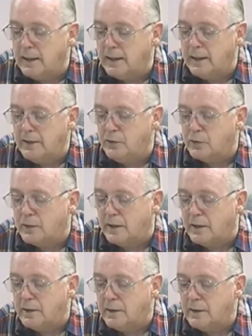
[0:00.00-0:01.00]
and you
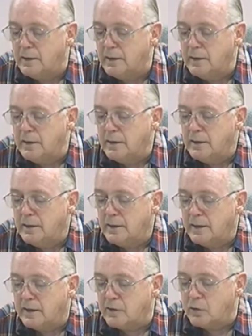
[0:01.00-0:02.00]
can
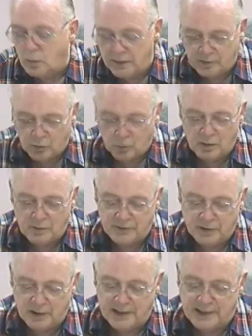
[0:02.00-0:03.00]
get the weight to wherever
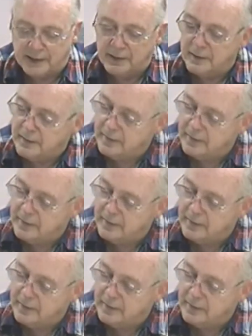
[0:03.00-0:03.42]
you like it.